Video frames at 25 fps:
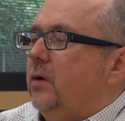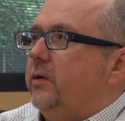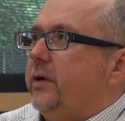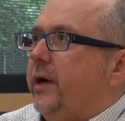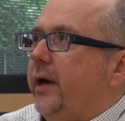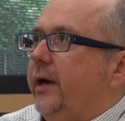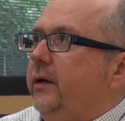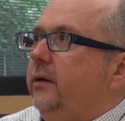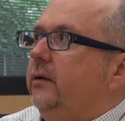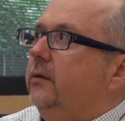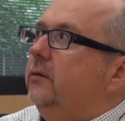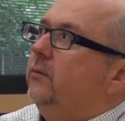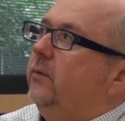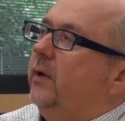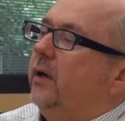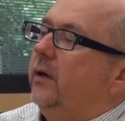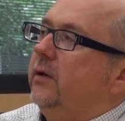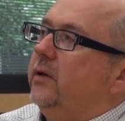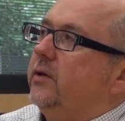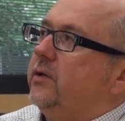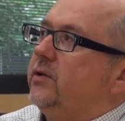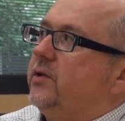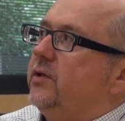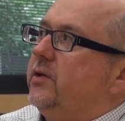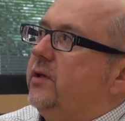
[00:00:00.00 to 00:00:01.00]
Okay, well,
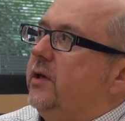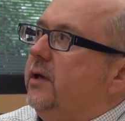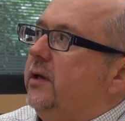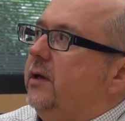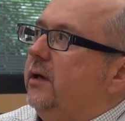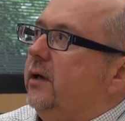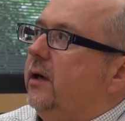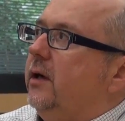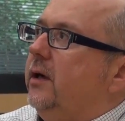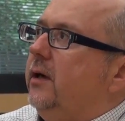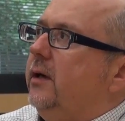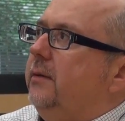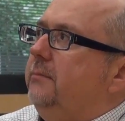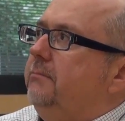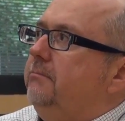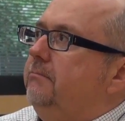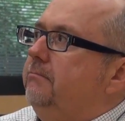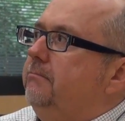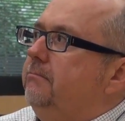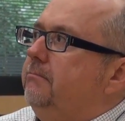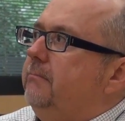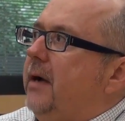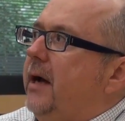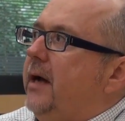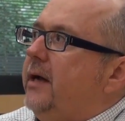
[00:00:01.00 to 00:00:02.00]
let's see.
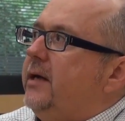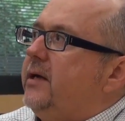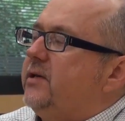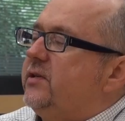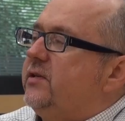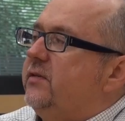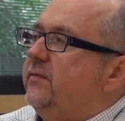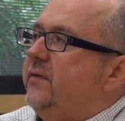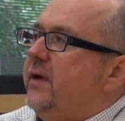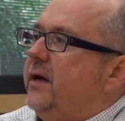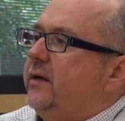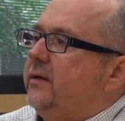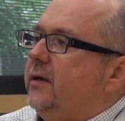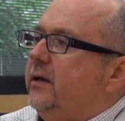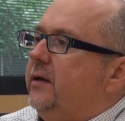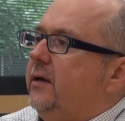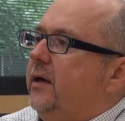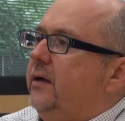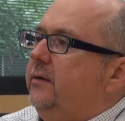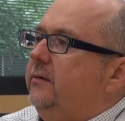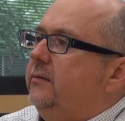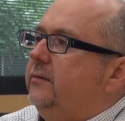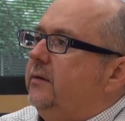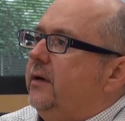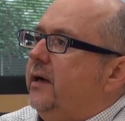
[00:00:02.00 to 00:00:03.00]
I guess the fact
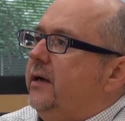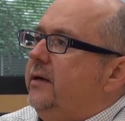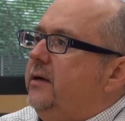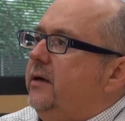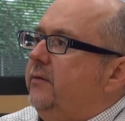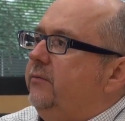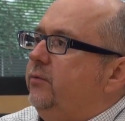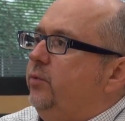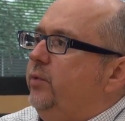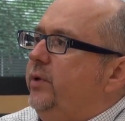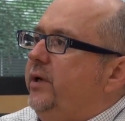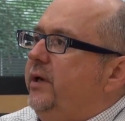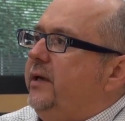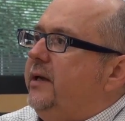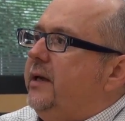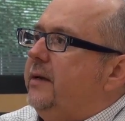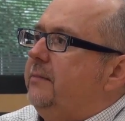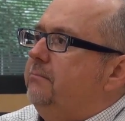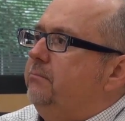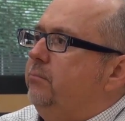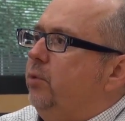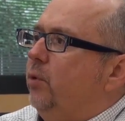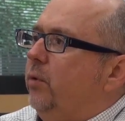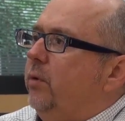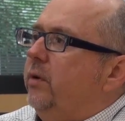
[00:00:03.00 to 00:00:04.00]
I never really
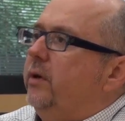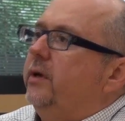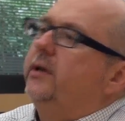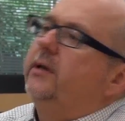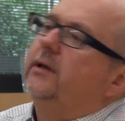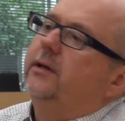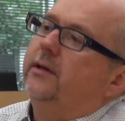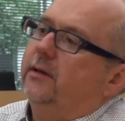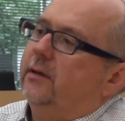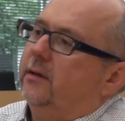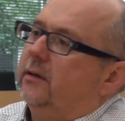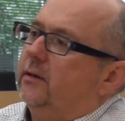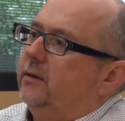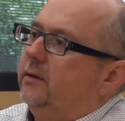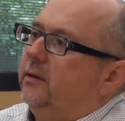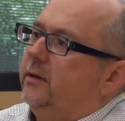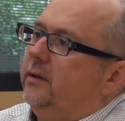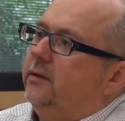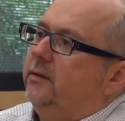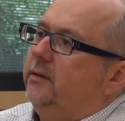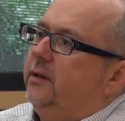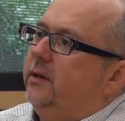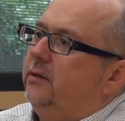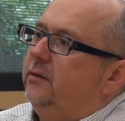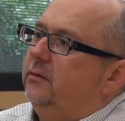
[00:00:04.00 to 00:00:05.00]
get bored here
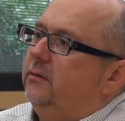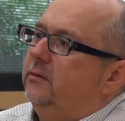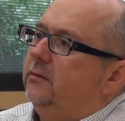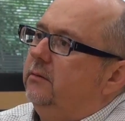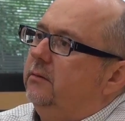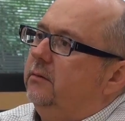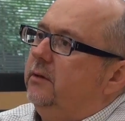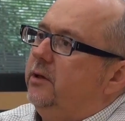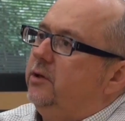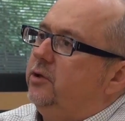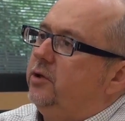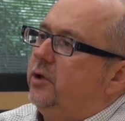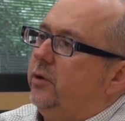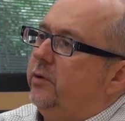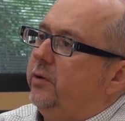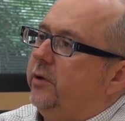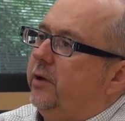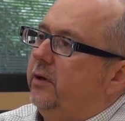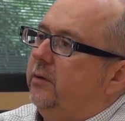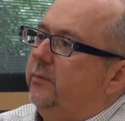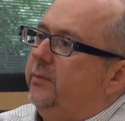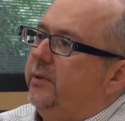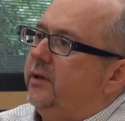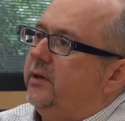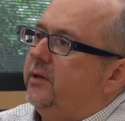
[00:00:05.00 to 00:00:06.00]
in
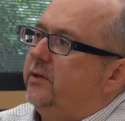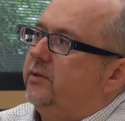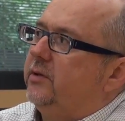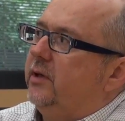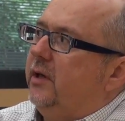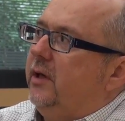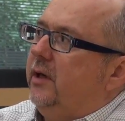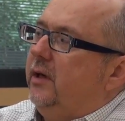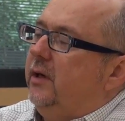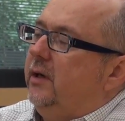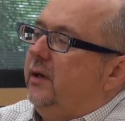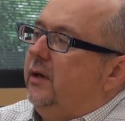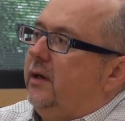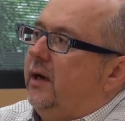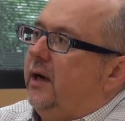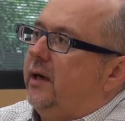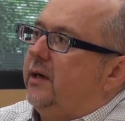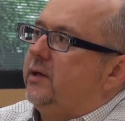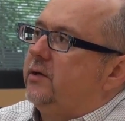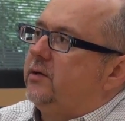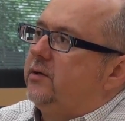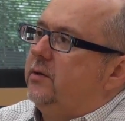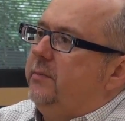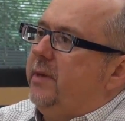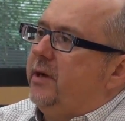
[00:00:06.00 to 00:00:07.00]
Tokyo, because I
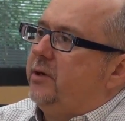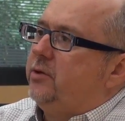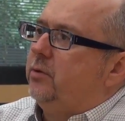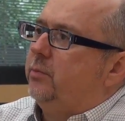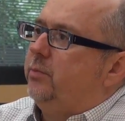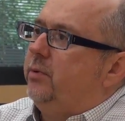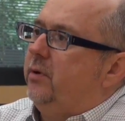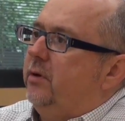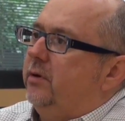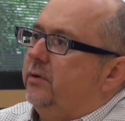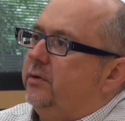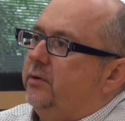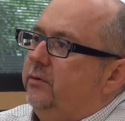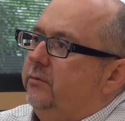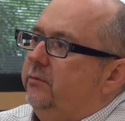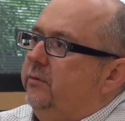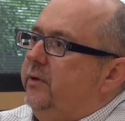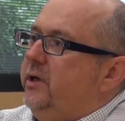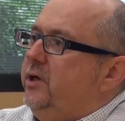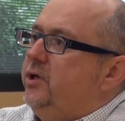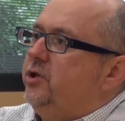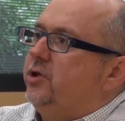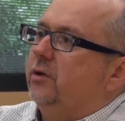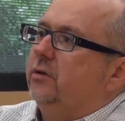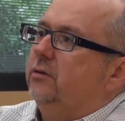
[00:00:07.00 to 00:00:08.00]
guess the metropolitan
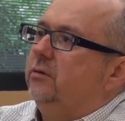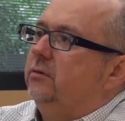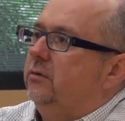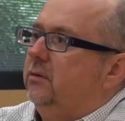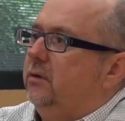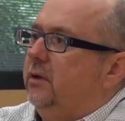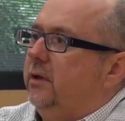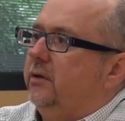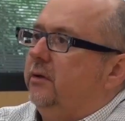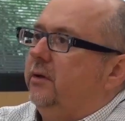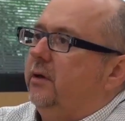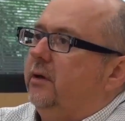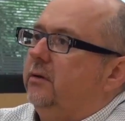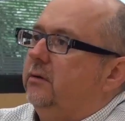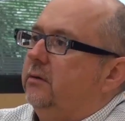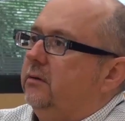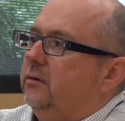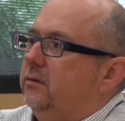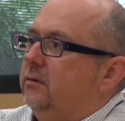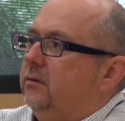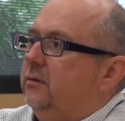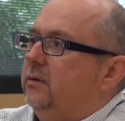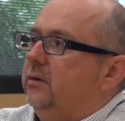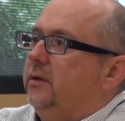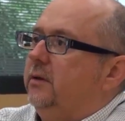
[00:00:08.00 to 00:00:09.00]
region here
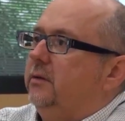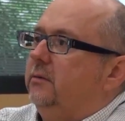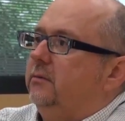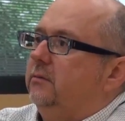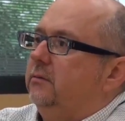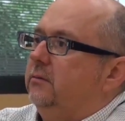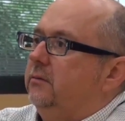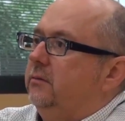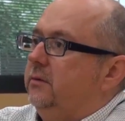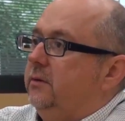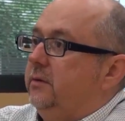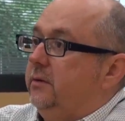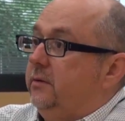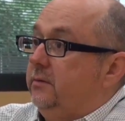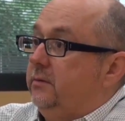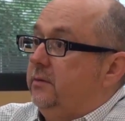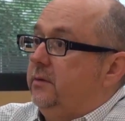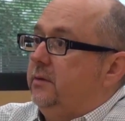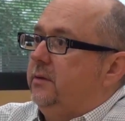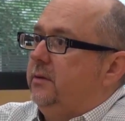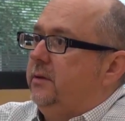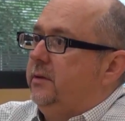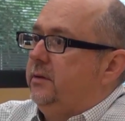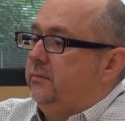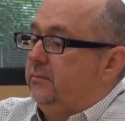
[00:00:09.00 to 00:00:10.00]

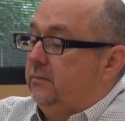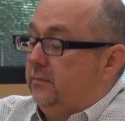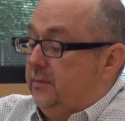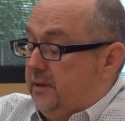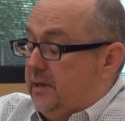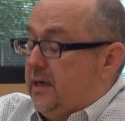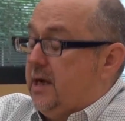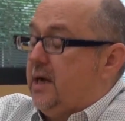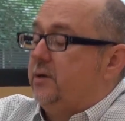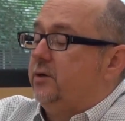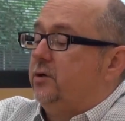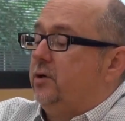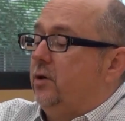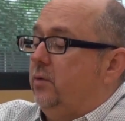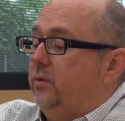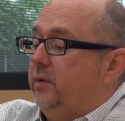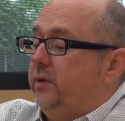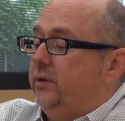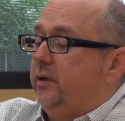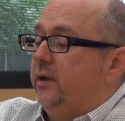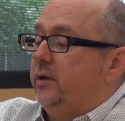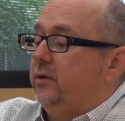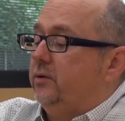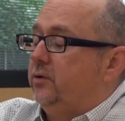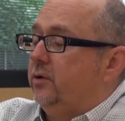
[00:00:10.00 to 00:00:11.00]
in Kanto
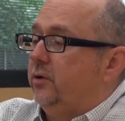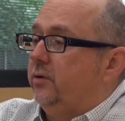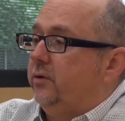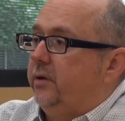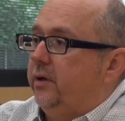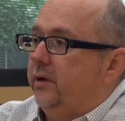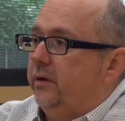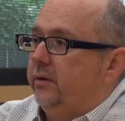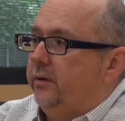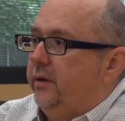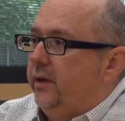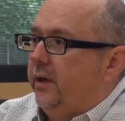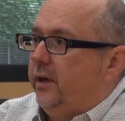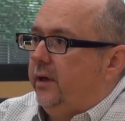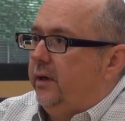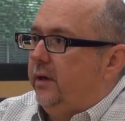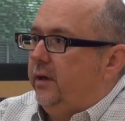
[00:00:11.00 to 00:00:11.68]
and Tokyo,